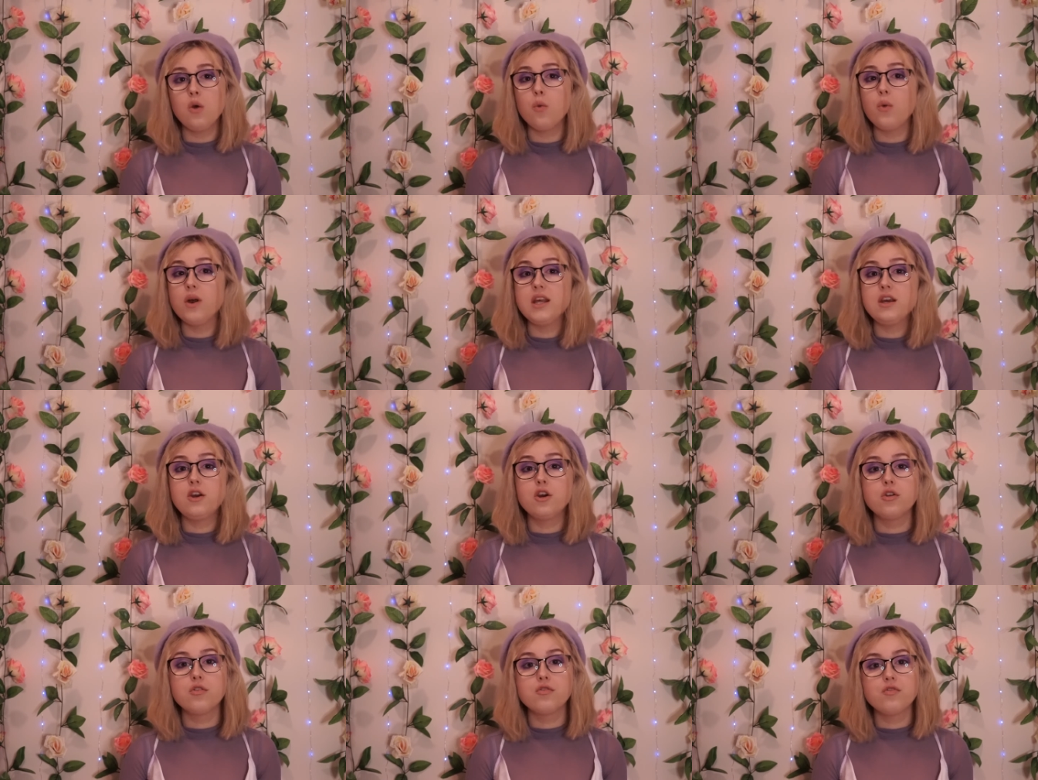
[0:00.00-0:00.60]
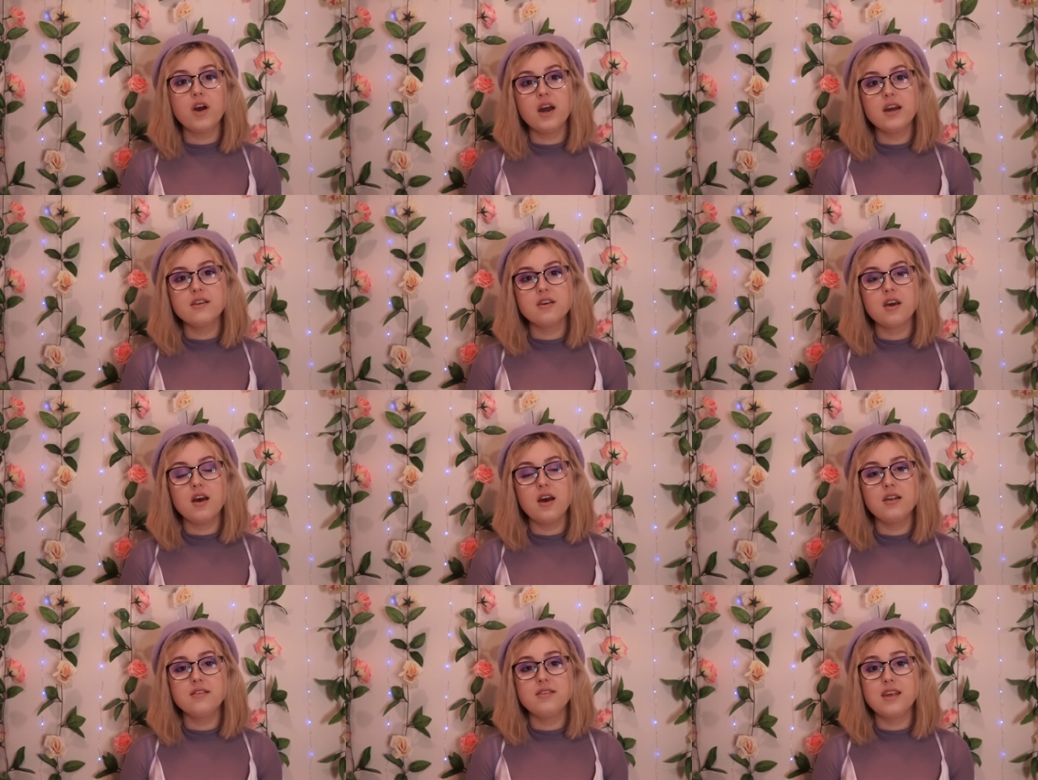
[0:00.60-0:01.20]
When he couldn't find
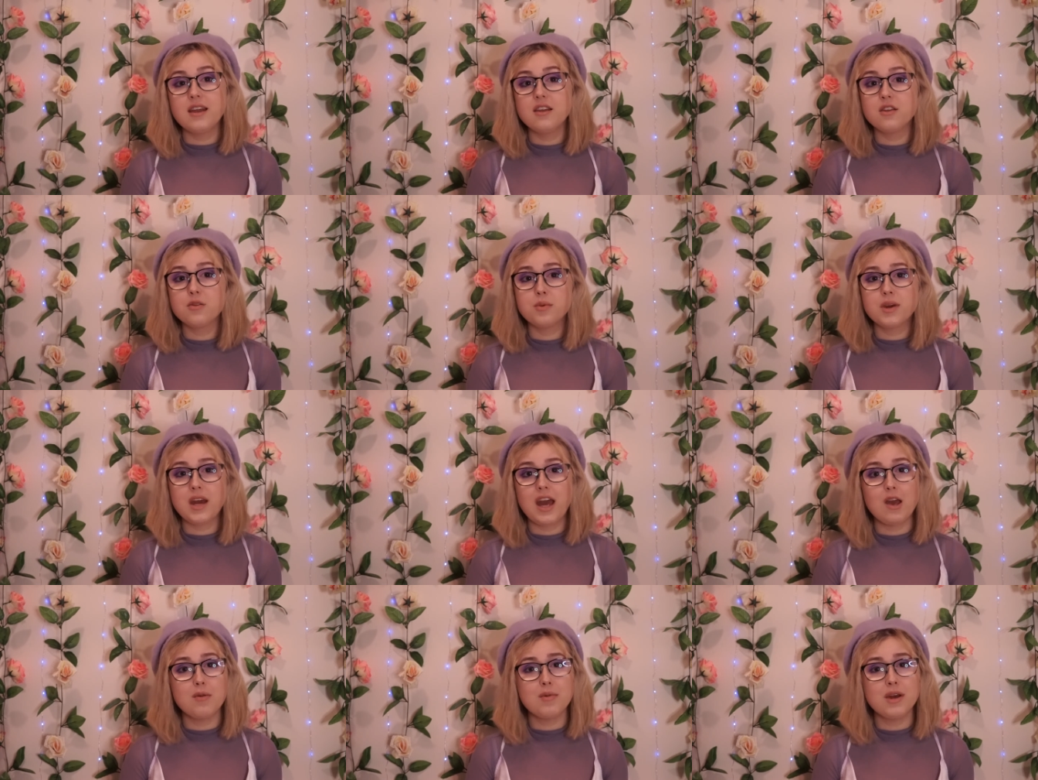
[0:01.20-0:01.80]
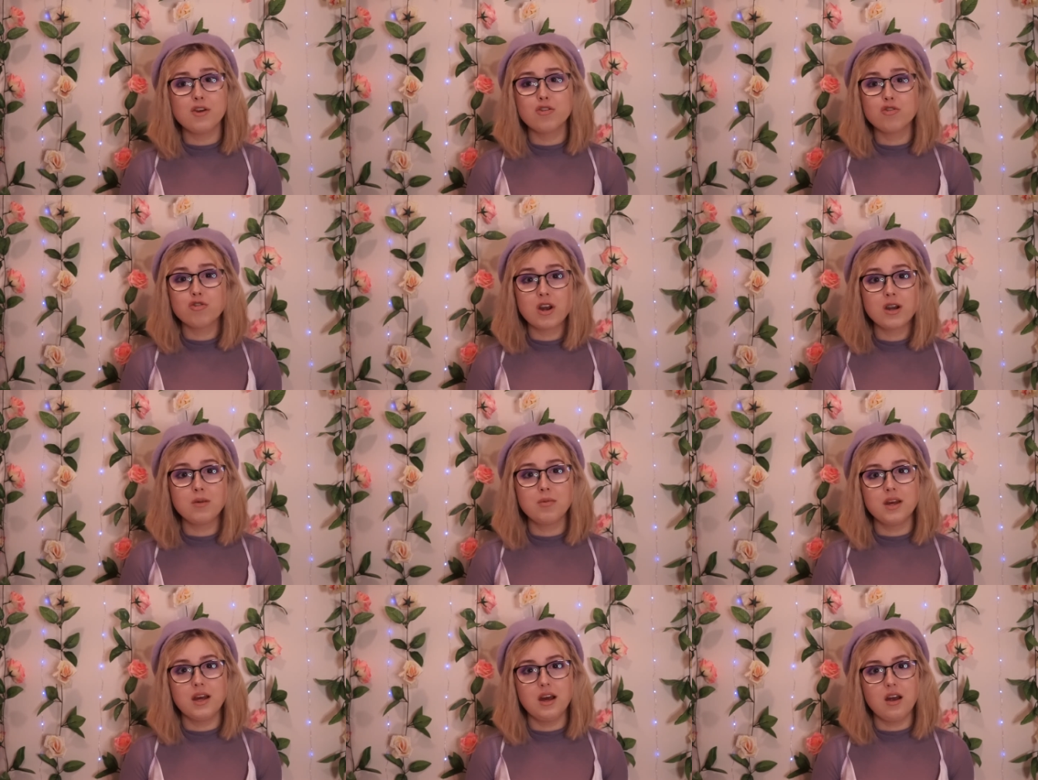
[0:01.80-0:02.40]
her, Dennis became
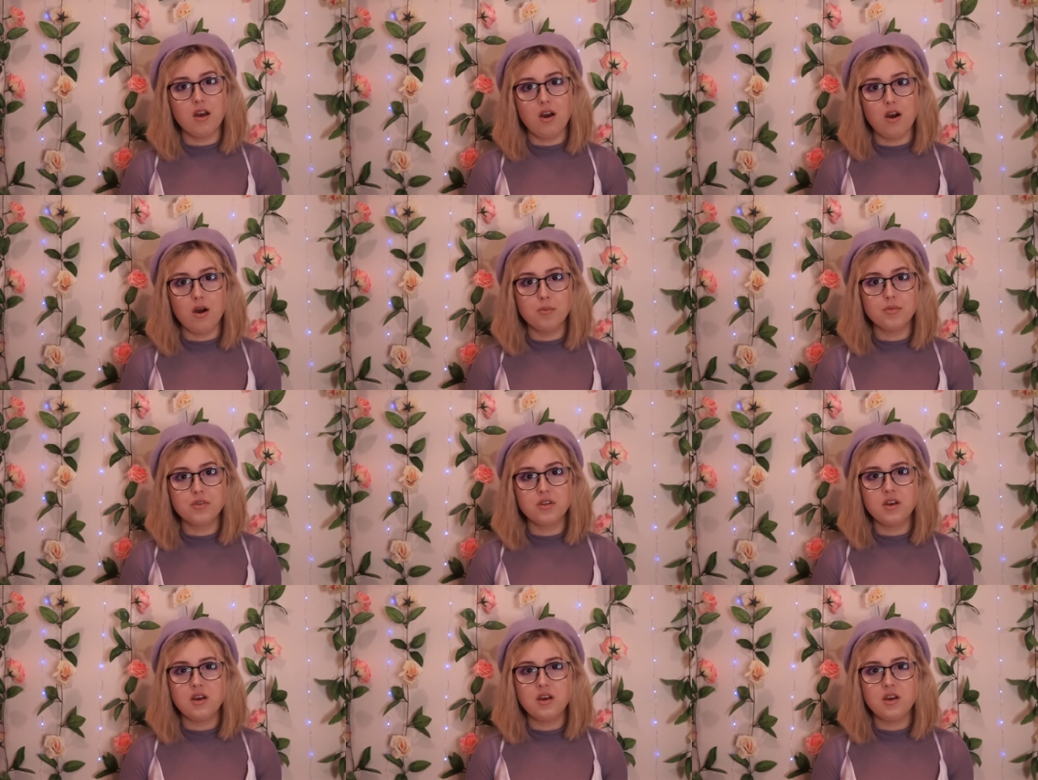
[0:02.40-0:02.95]
incredibly alarmed.